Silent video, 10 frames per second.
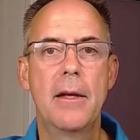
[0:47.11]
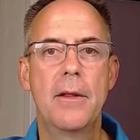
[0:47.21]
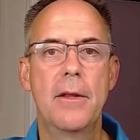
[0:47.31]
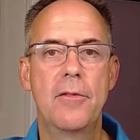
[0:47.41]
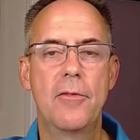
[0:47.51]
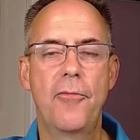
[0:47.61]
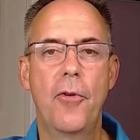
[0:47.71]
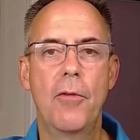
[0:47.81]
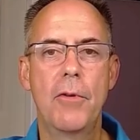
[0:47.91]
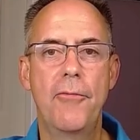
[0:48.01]
This is for
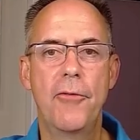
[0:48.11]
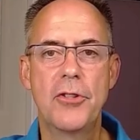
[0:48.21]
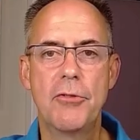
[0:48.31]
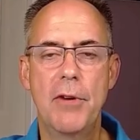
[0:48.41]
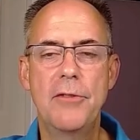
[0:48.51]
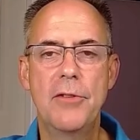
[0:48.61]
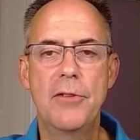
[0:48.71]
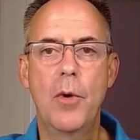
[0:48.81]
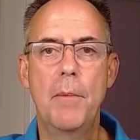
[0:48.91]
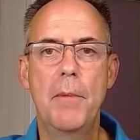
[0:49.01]
refrigeration
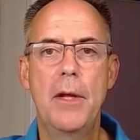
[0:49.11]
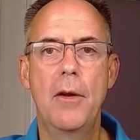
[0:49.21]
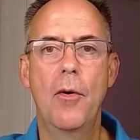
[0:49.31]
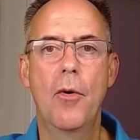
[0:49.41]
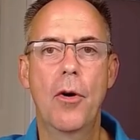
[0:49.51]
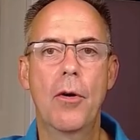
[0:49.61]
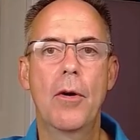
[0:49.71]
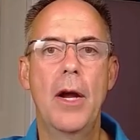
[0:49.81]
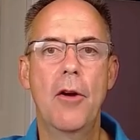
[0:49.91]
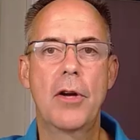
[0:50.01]
equipment or
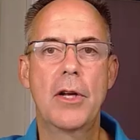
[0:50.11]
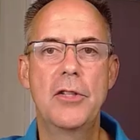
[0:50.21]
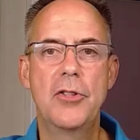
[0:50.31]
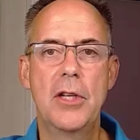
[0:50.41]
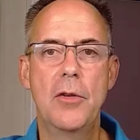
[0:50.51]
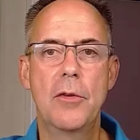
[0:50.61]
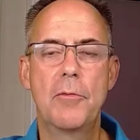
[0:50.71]
air conditioning units,